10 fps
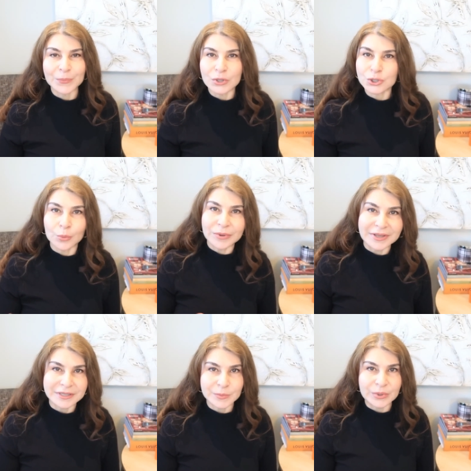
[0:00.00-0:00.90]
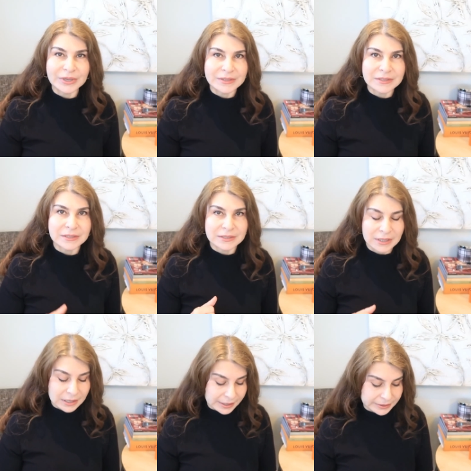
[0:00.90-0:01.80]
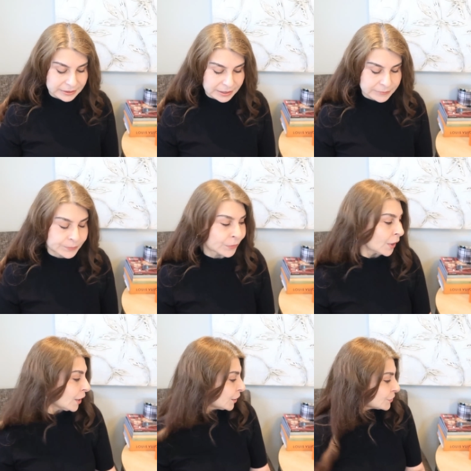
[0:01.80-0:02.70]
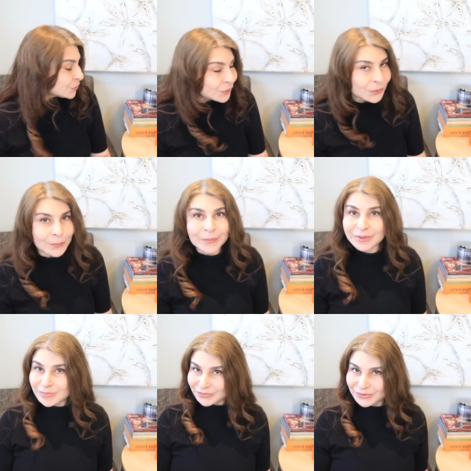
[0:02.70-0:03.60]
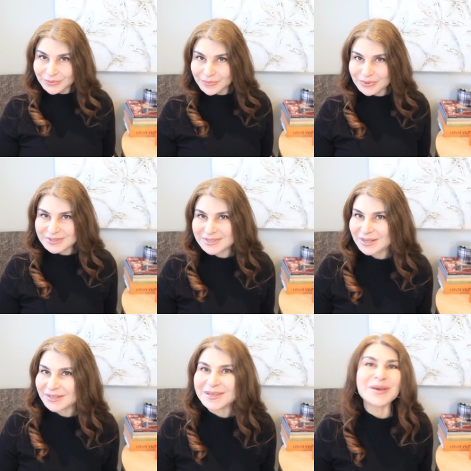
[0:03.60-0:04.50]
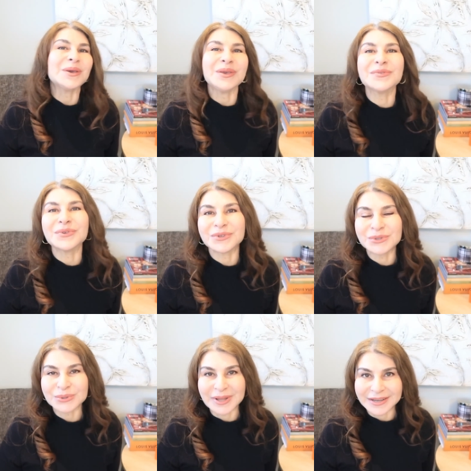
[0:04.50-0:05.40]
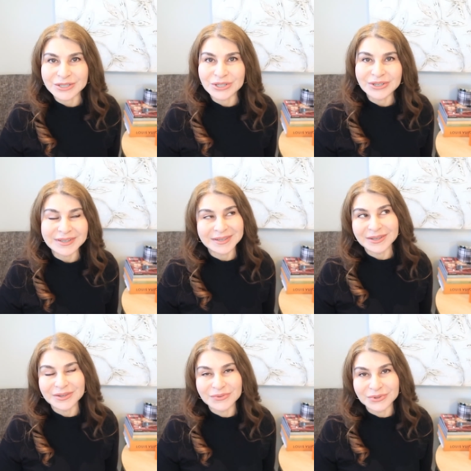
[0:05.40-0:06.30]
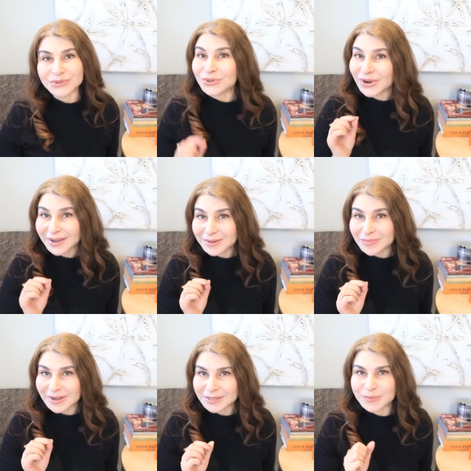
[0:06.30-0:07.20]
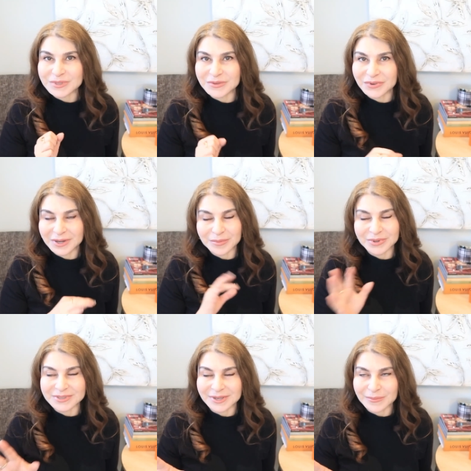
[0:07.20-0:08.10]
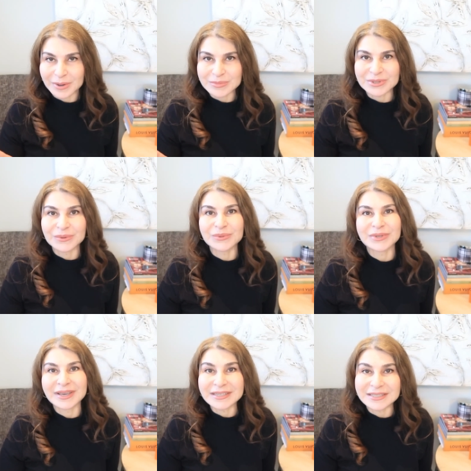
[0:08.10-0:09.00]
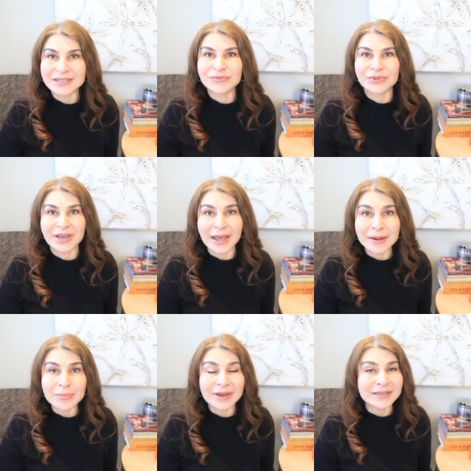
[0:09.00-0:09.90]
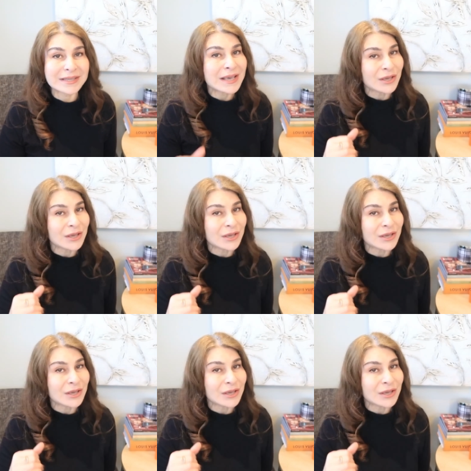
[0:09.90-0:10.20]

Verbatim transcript: shopping experiences lately. So, but before we proceed, if you're into luxury, if you're into handbags specifically, because I'm absolute addict for the handbags,